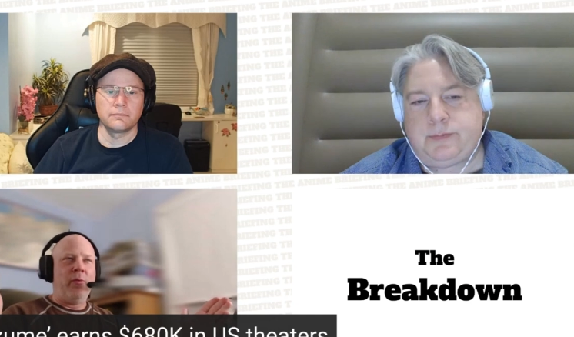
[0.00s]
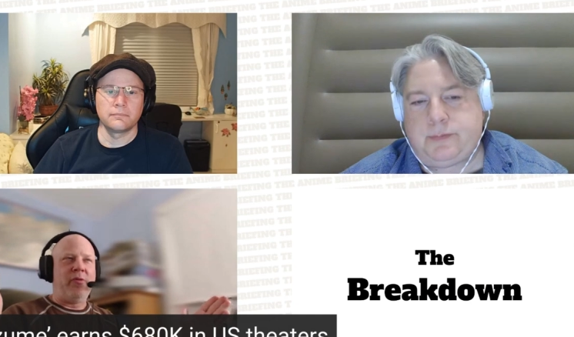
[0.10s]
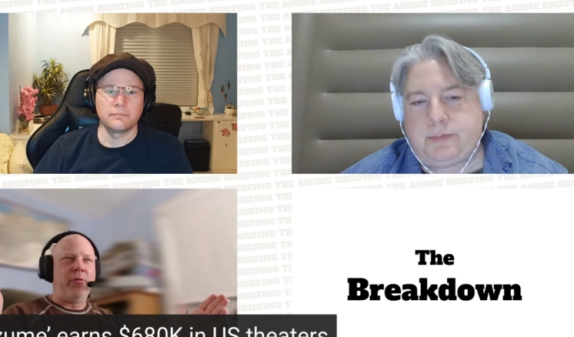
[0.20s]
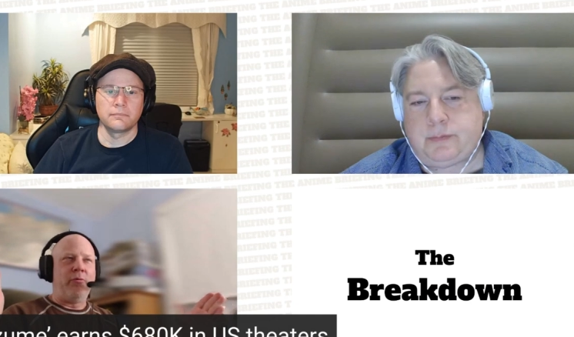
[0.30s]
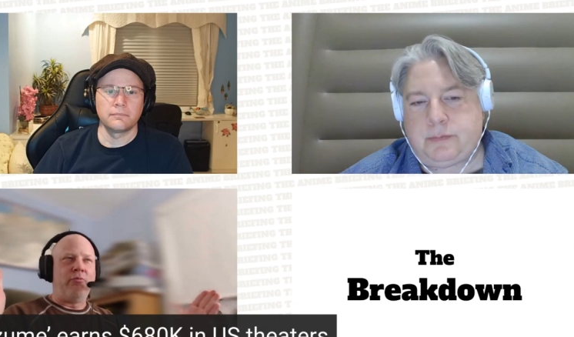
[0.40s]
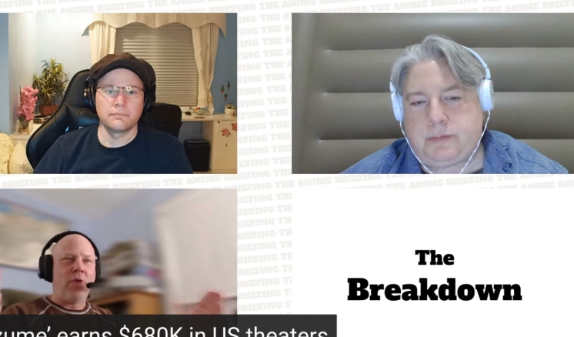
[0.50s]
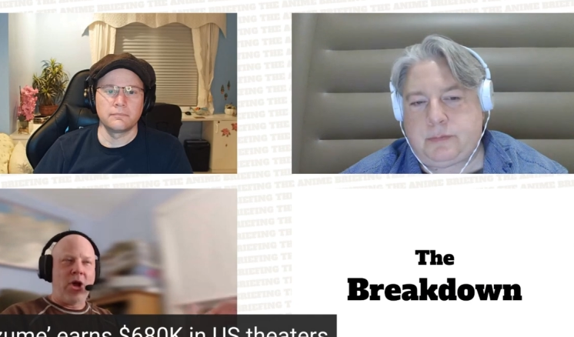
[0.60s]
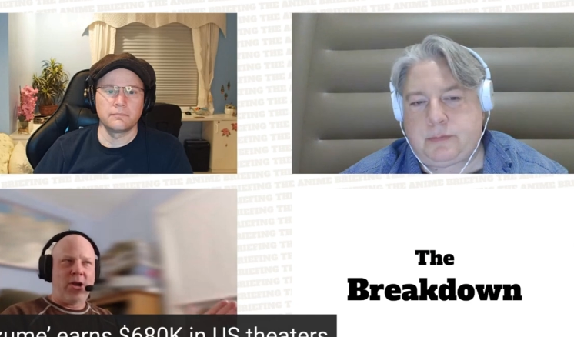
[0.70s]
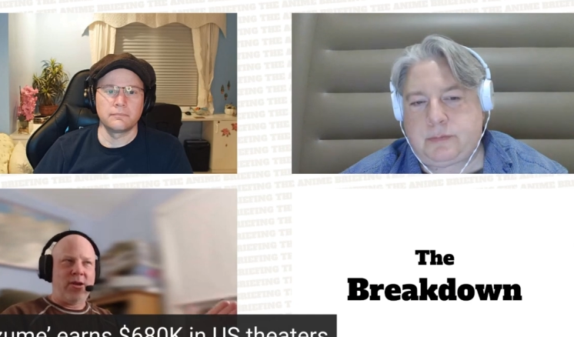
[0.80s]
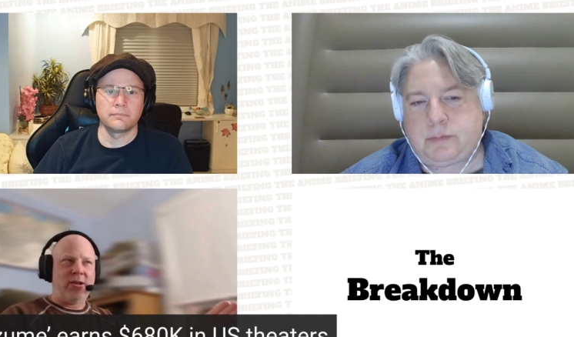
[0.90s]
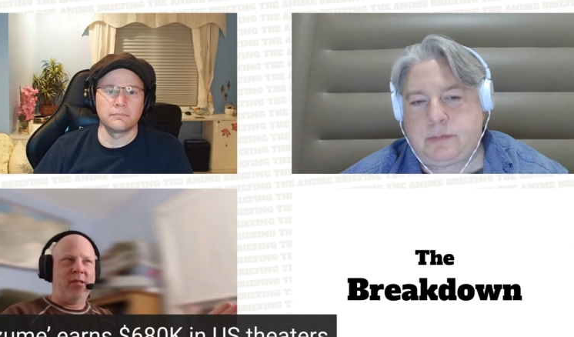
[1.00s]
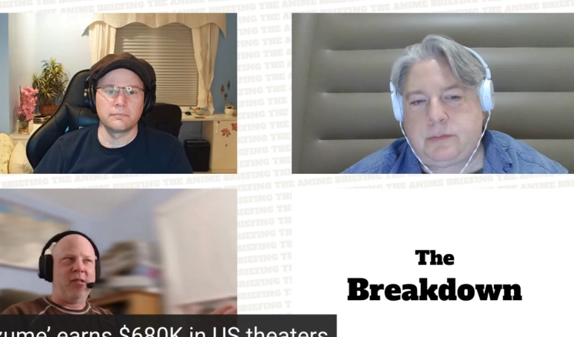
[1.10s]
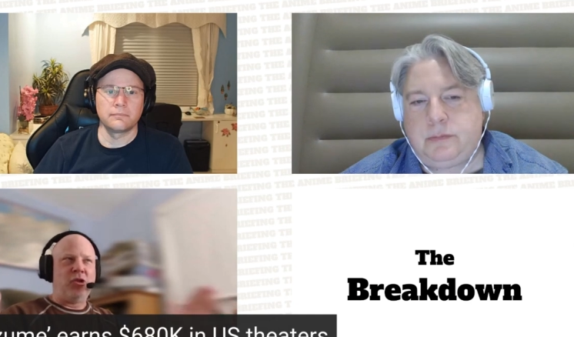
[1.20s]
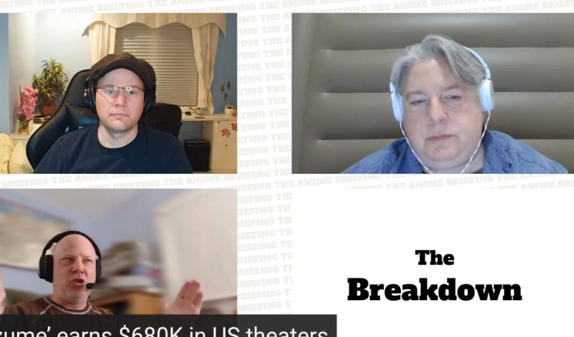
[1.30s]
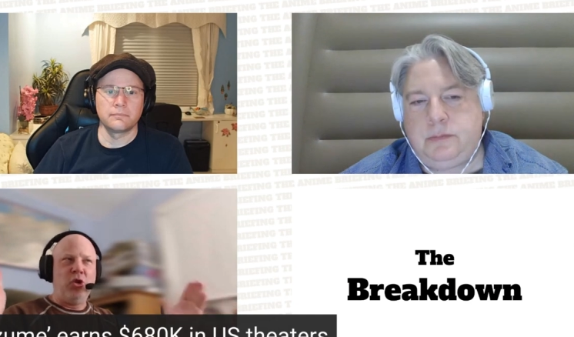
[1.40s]
Speaker 1: was the run. Is it
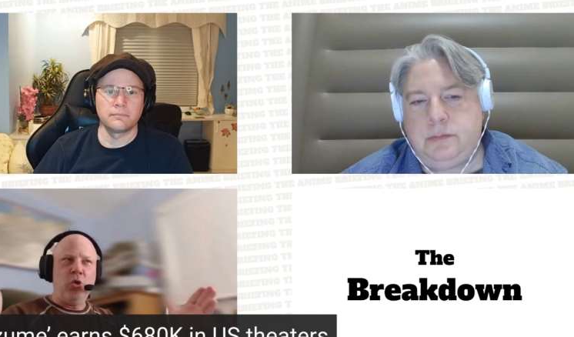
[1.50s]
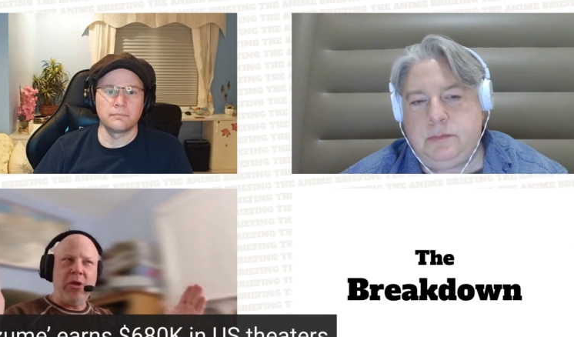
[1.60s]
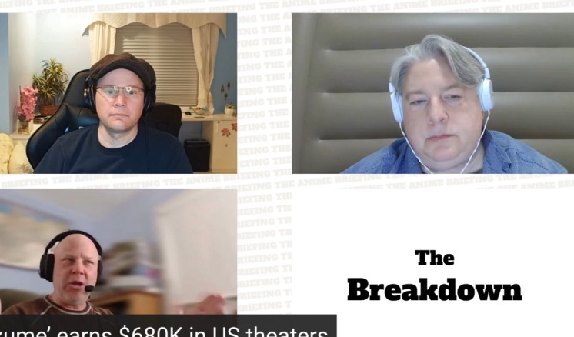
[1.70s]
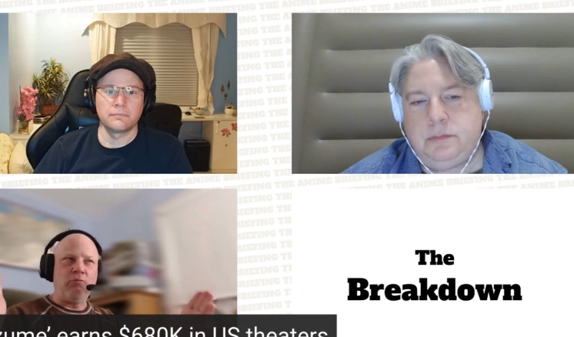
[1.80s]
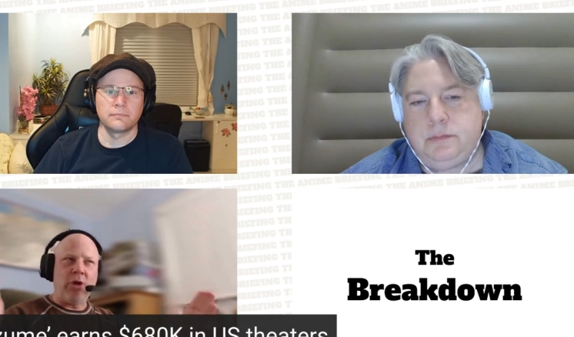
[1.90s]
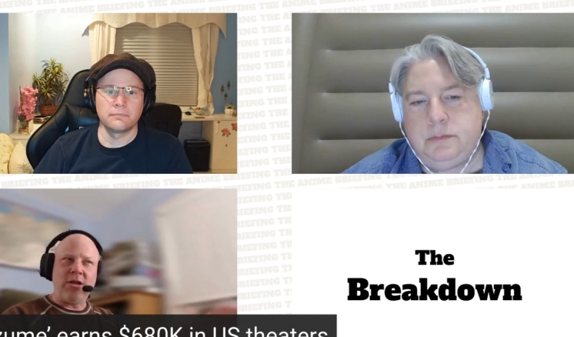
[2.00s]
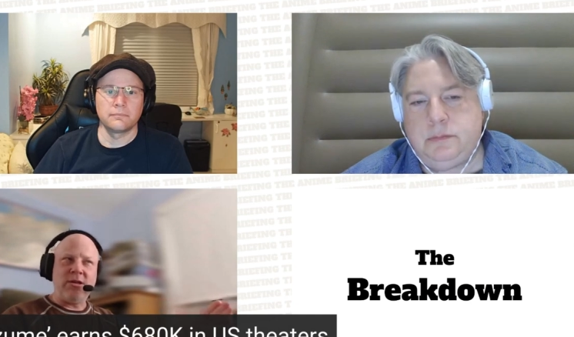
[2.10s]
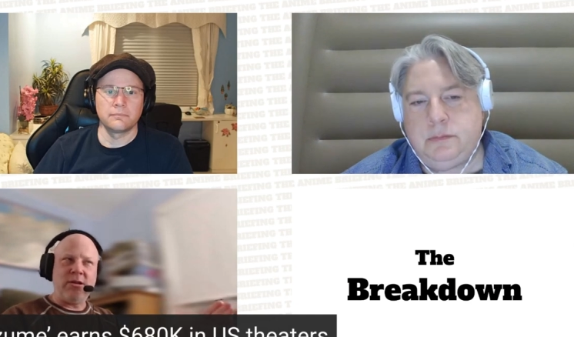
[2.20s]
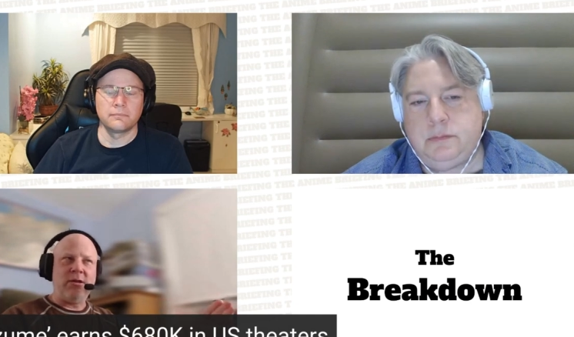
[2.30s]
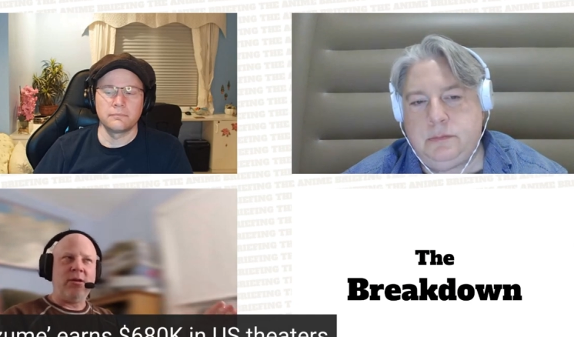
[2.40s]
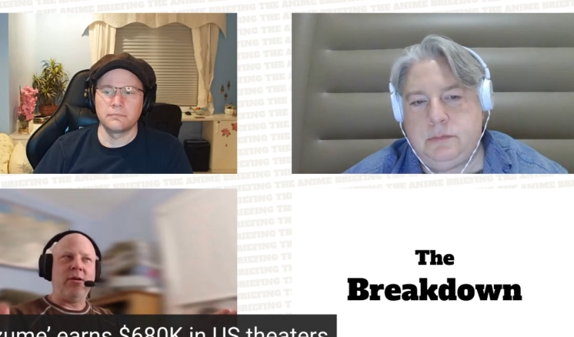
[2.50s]
a two week run